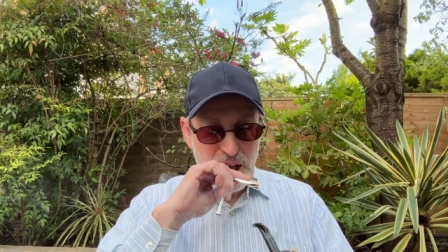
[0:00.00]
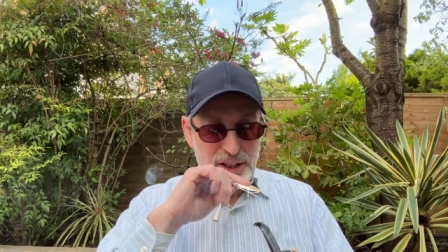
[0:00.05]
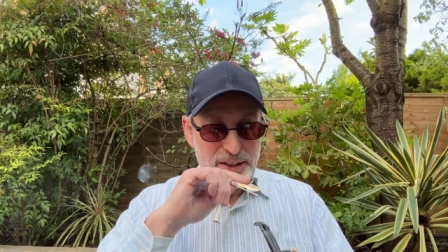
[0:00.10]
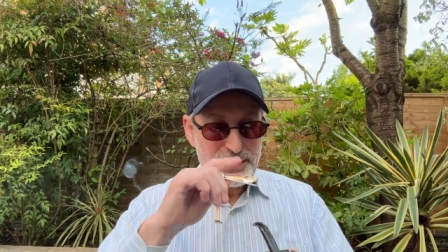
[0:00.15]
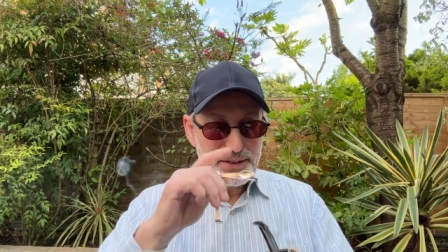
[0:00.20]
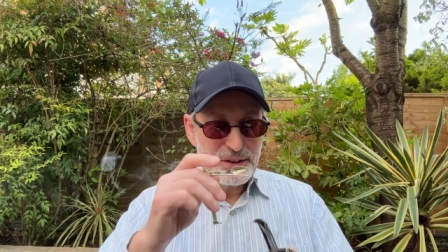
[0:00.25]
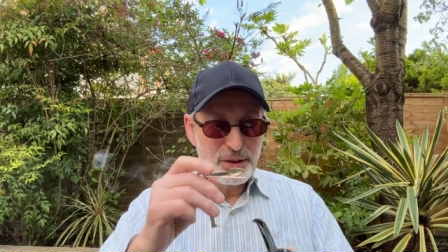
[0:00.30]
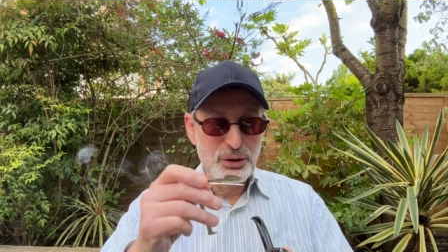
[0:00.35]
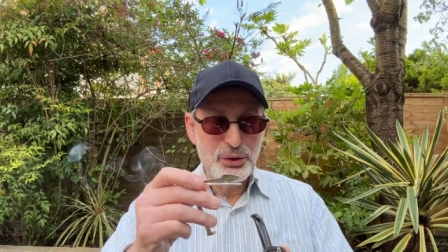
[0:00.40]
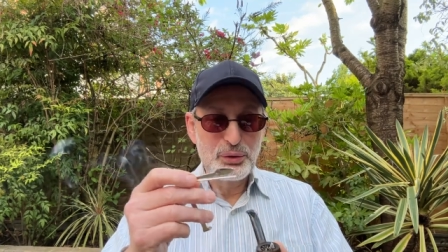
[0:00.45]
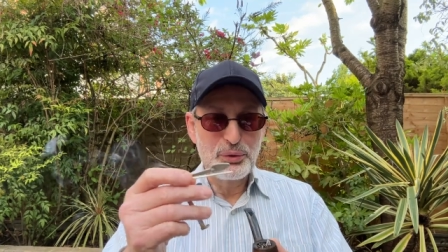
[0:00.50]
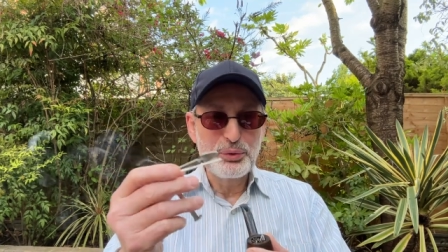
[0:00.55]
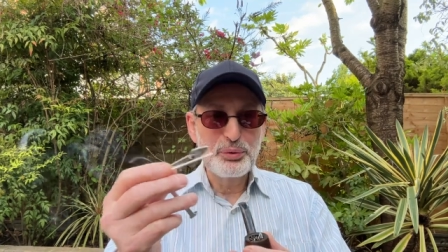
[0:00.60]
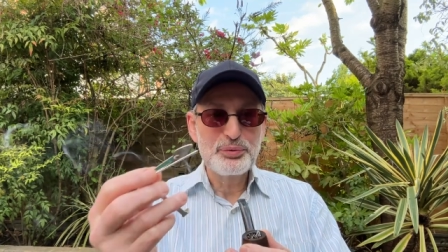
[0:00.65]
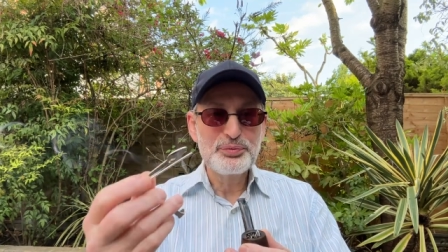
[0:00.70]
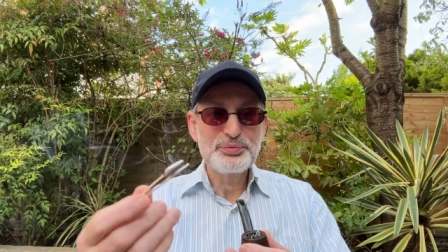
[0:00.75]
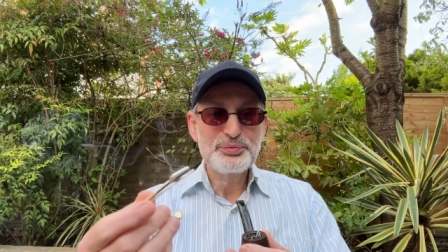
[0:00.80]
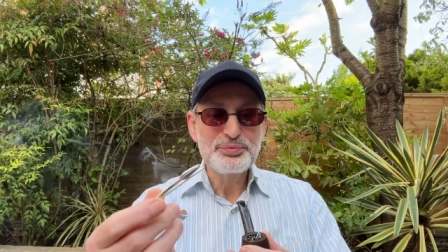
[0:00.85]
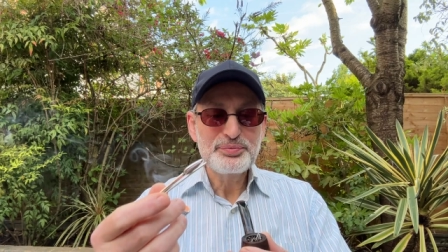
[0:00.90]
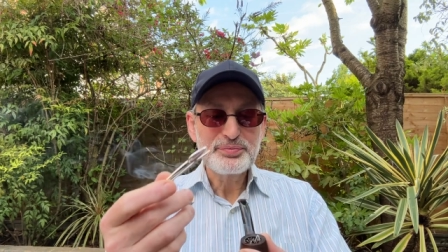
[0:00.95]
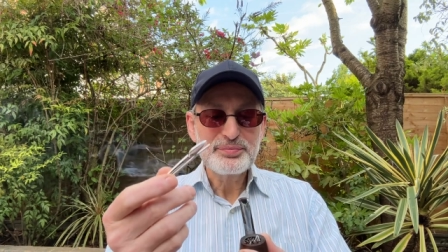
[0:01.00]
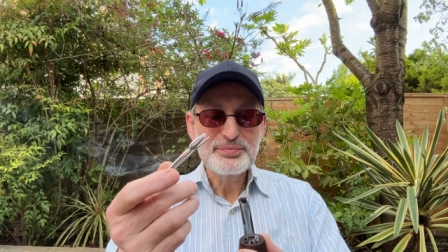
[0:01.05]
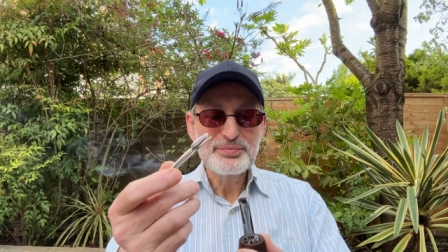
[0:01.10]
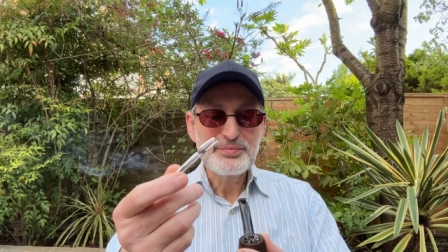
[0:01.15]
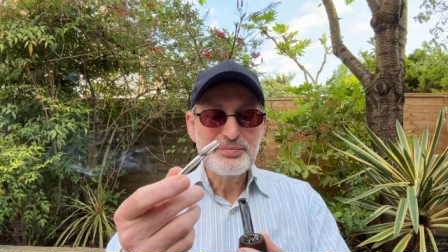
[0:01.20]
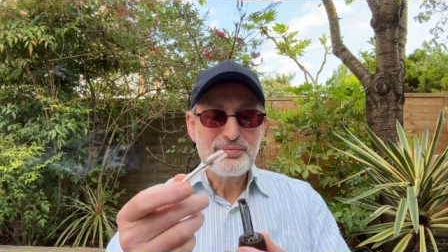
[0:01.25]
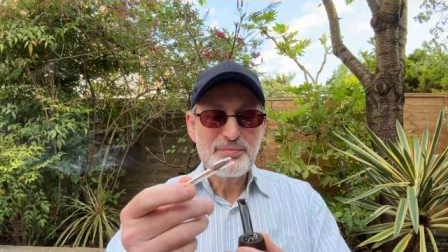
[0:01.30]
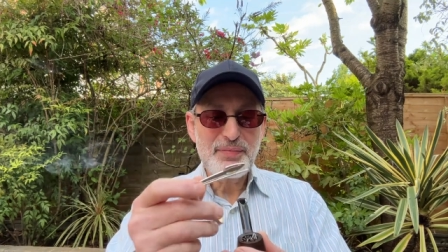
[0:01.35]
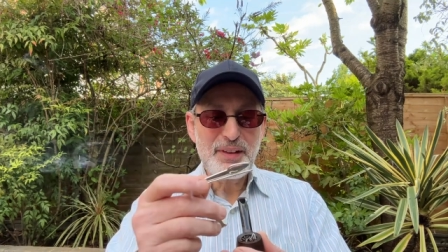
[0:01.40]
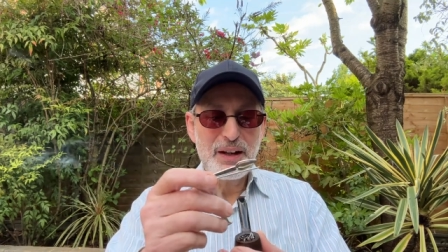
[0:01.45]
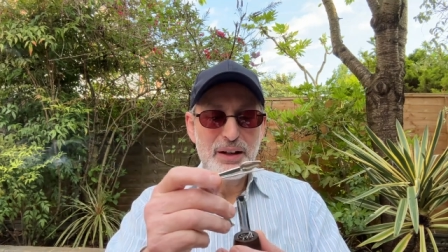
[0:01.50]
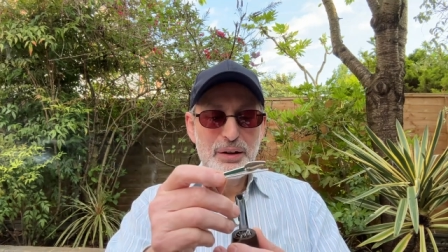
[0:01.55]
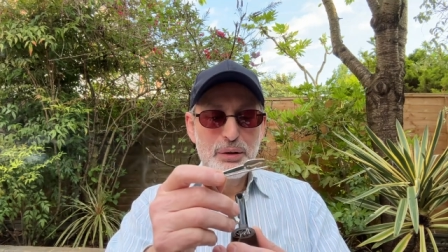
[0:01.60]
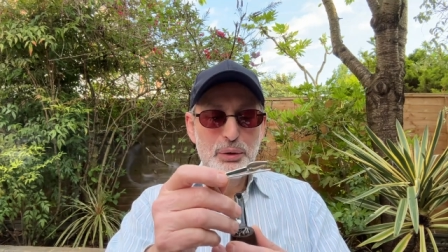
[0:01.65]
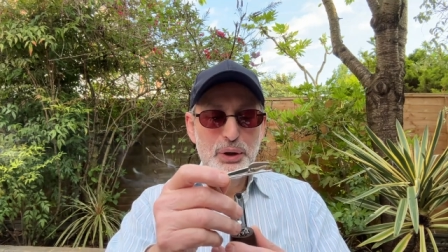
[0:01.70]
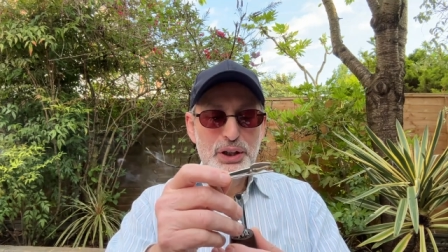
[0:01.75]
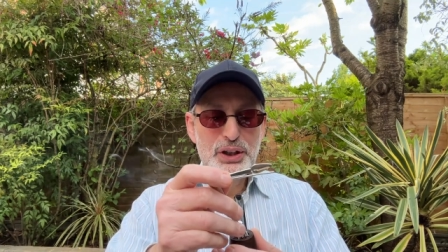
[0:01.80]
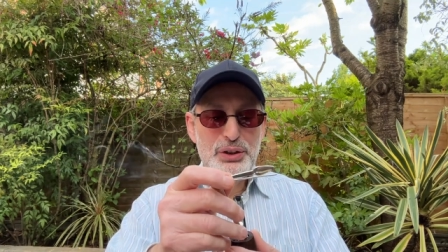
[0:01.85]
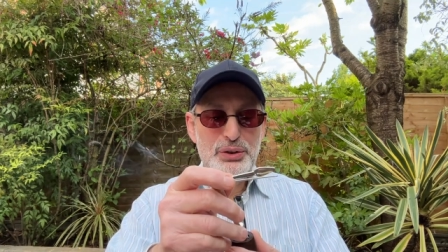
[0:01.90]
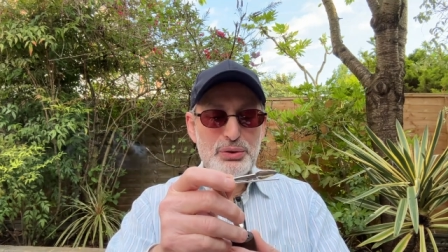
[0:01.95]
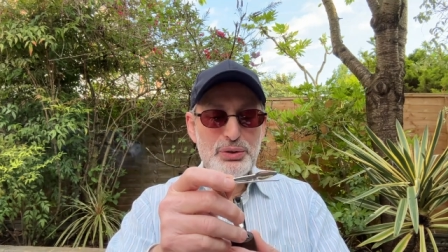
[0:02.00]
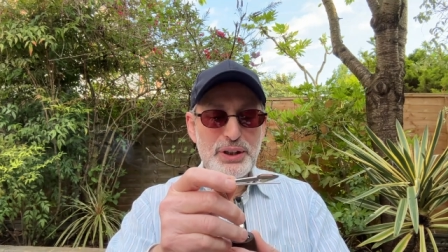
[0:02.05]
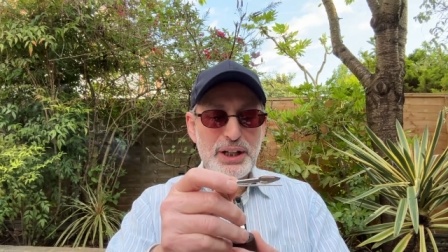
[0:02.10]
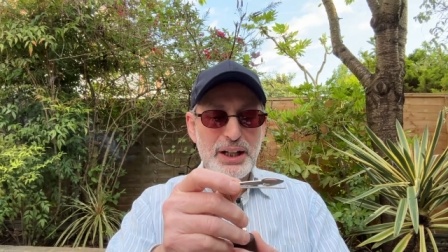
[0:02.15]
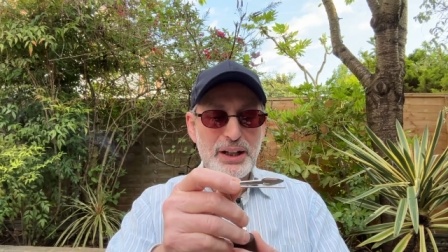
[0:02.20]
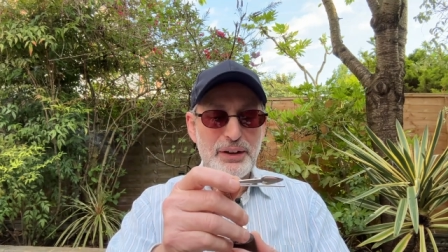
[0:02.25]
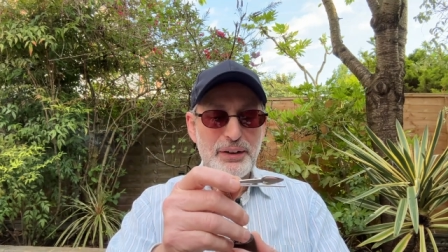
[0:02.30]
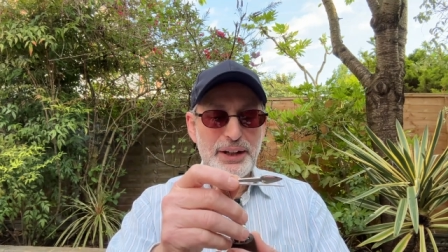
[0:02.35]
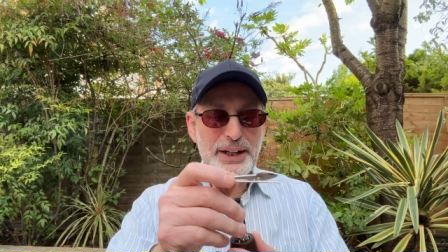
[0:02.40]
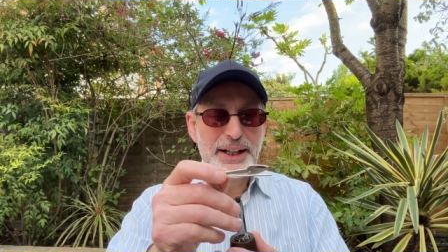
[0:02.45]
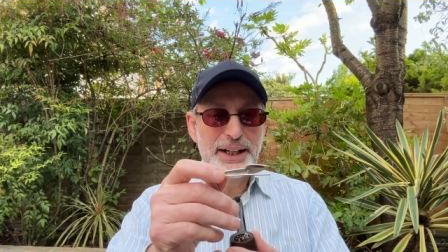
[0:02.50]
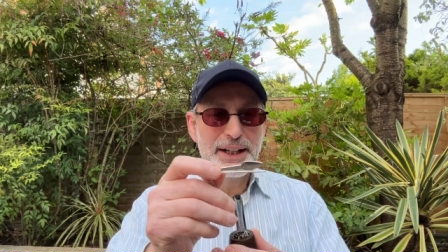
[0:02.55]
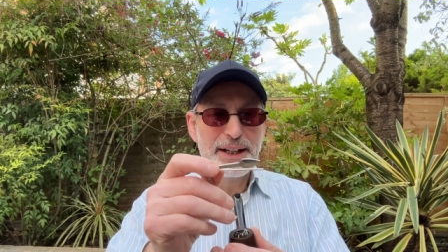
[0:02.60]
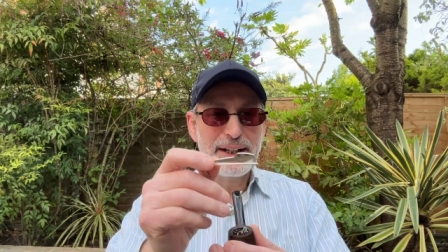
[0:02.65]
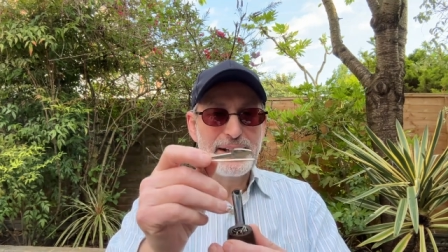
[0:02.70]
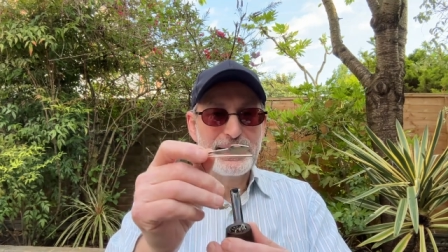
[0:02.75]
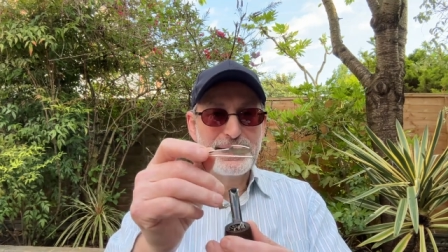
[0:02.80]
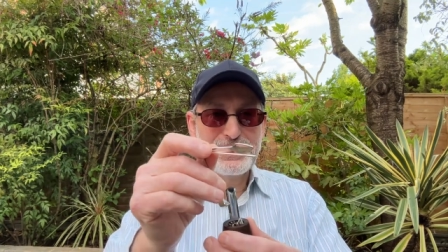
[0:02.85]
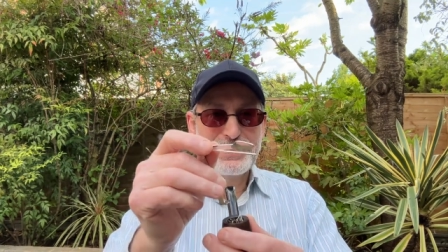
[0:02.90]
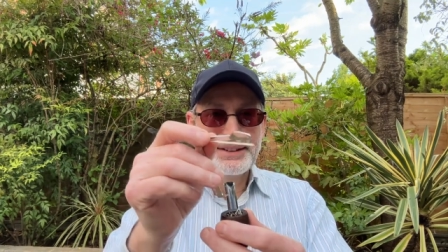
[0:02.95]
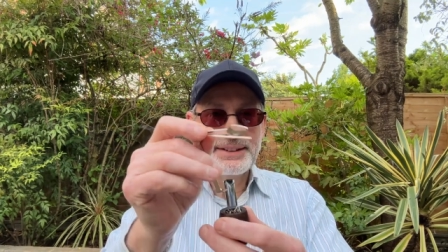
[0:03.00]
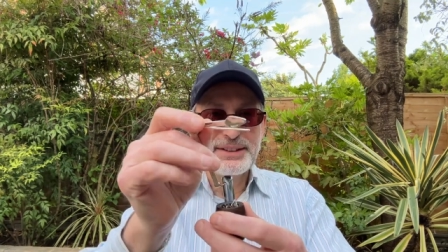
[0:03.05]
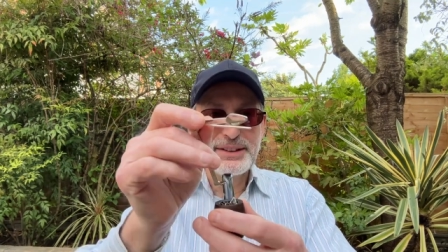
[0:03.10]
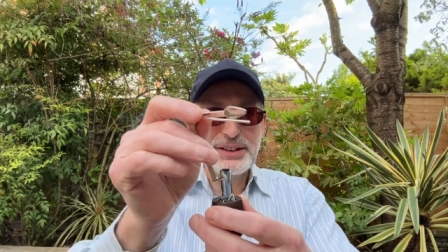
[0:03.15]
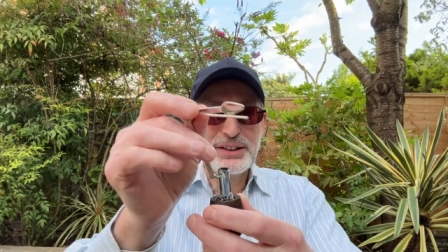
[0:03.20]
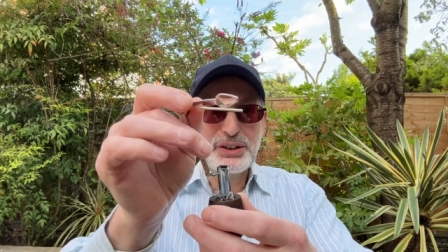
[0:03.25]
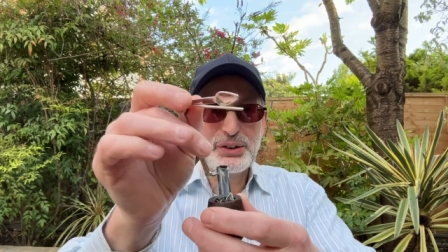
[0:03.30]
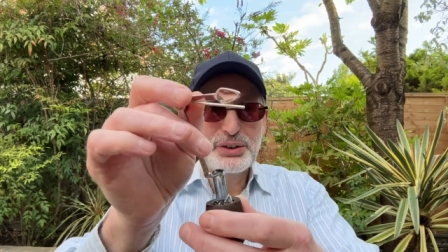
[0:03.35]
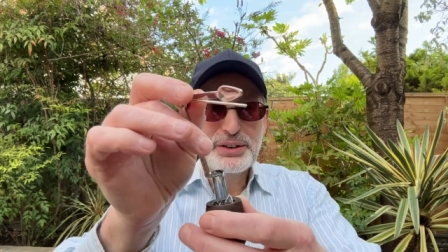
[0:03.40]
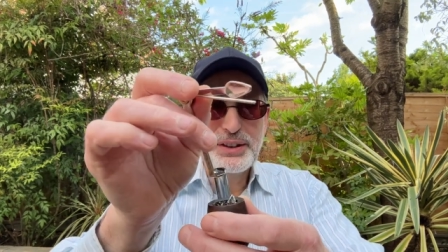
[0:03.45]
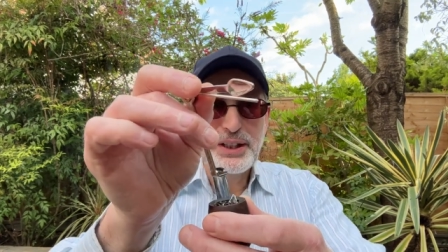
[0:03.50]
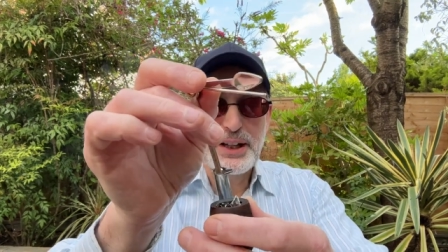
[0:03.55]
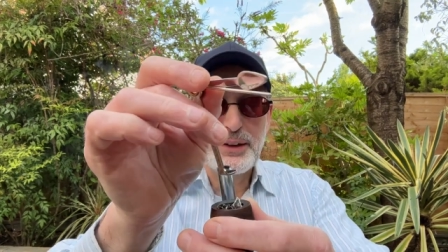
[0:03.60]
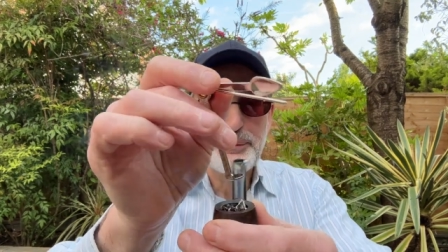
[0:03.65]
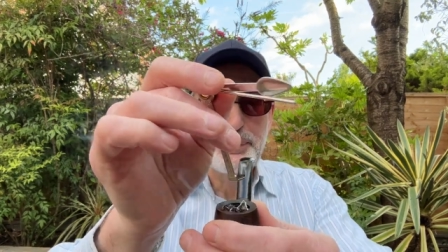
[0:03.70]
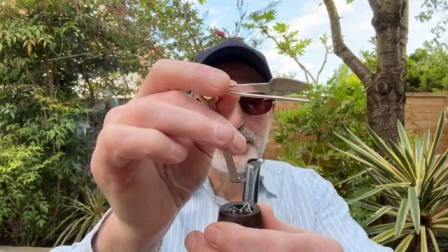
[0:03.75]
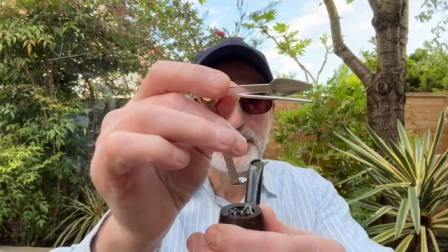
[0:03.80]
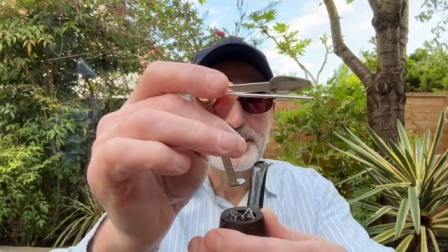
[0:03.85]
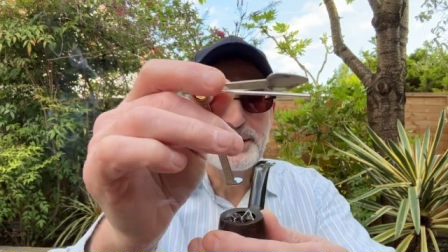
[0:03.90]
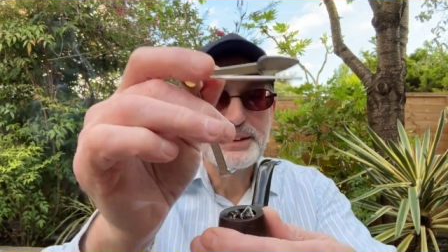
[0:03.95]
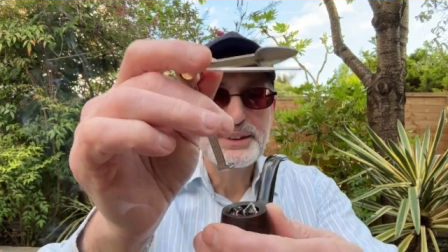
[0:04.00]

So what you do now is you tap it